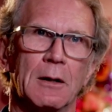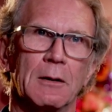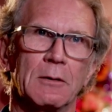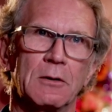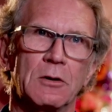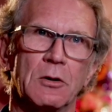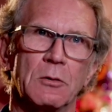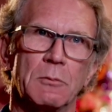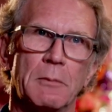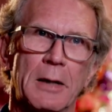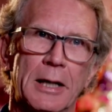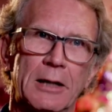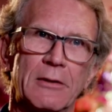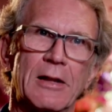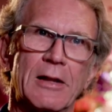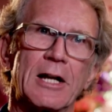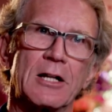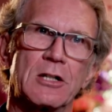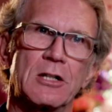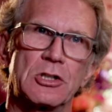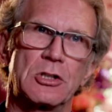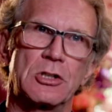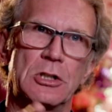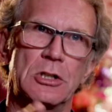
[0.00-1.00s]
to make
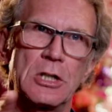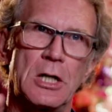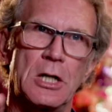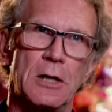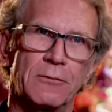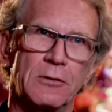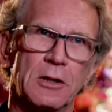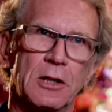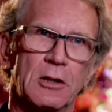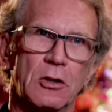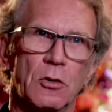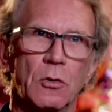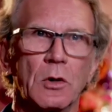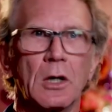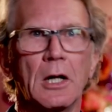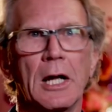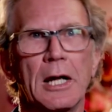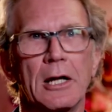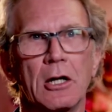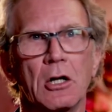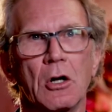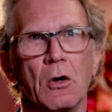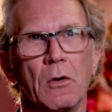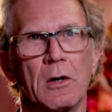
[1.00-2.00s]
that shift into a
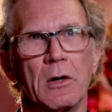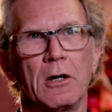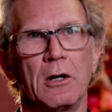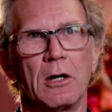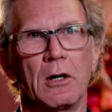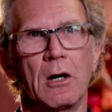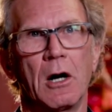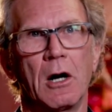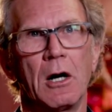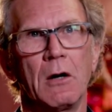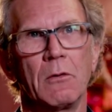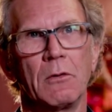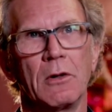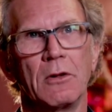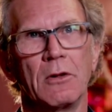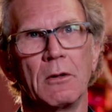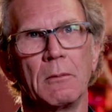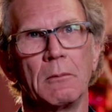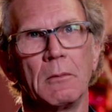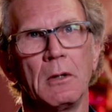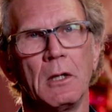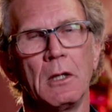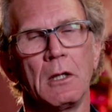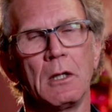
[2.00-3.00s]
coherent heart
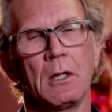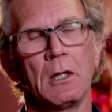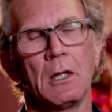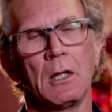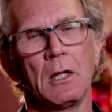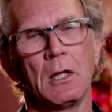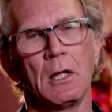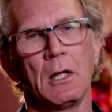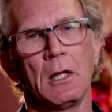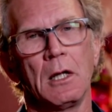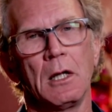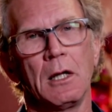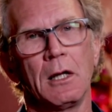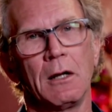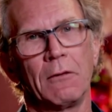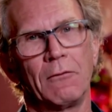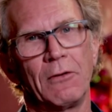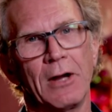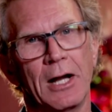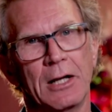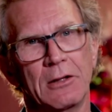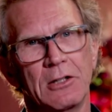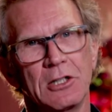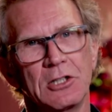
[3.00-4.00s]
rhythm. And in
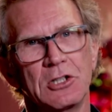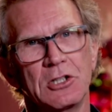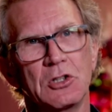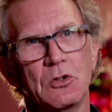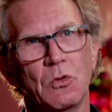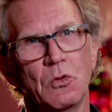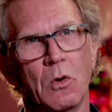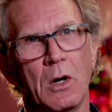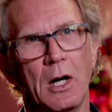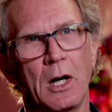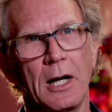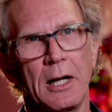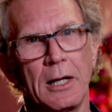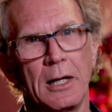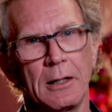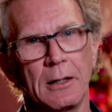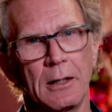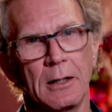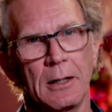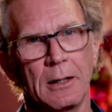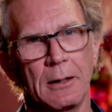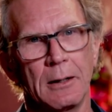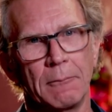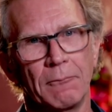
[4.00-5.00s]
fact, this is why,
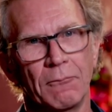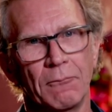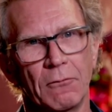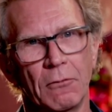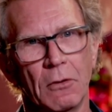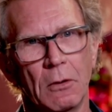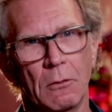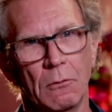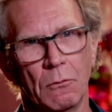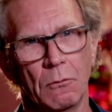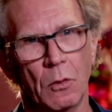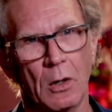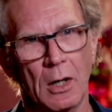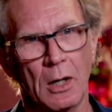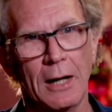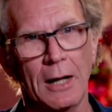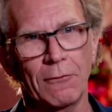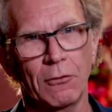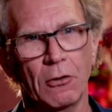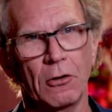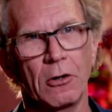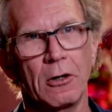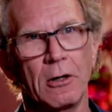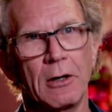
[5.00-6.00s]
from what I've
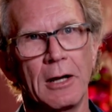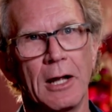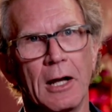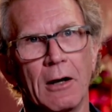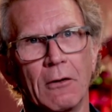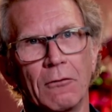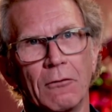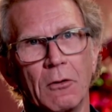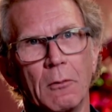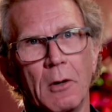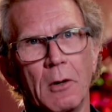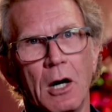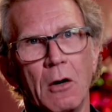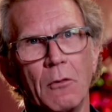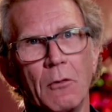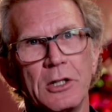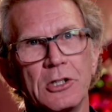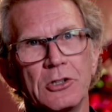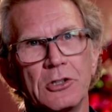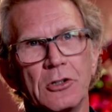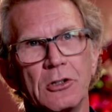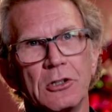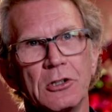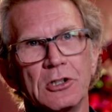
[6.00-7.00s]
learned now from our
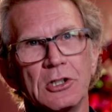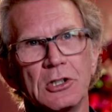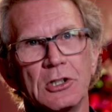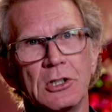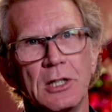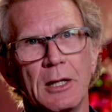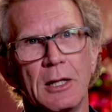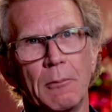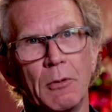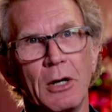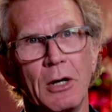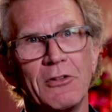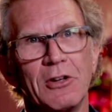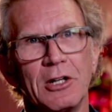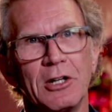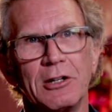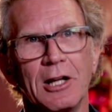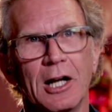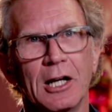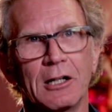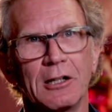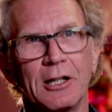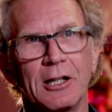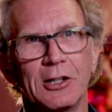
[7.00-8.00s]
research, is that breathing
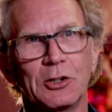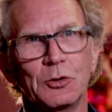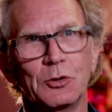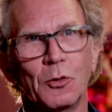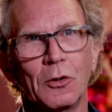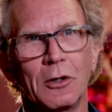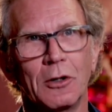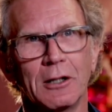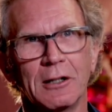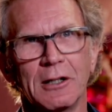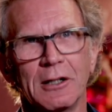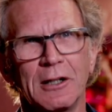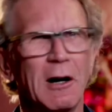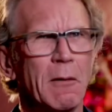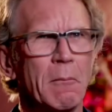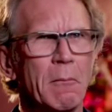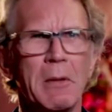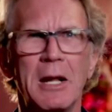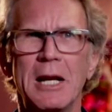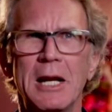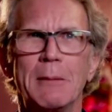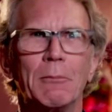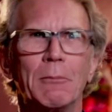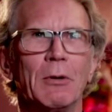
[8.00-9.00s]
techniques work. And there are
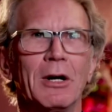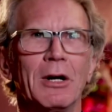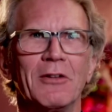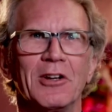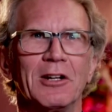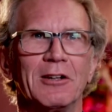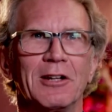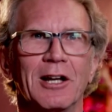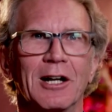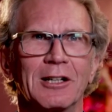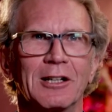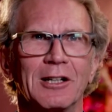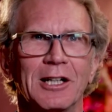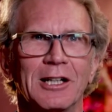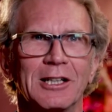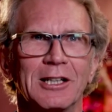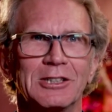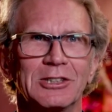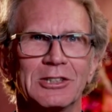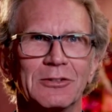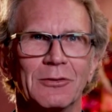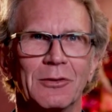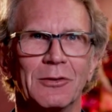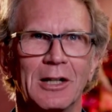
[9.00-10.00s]
many breathing
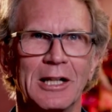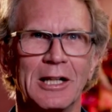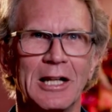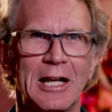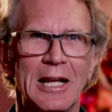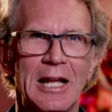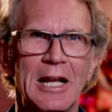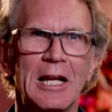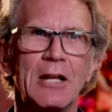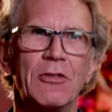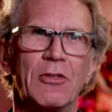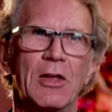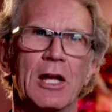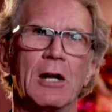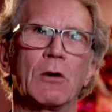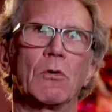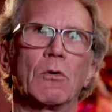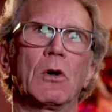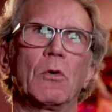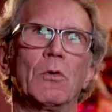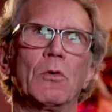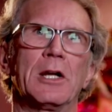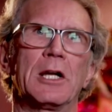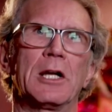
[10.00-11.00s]
techniques, really, and anything
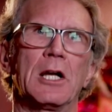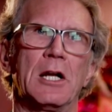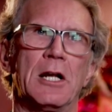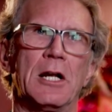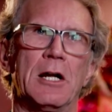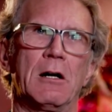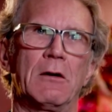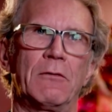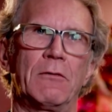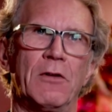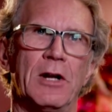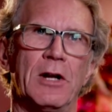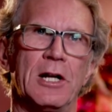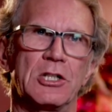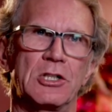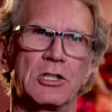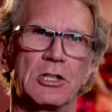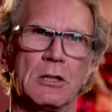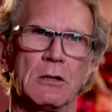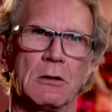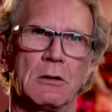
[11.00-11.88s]
where we can interface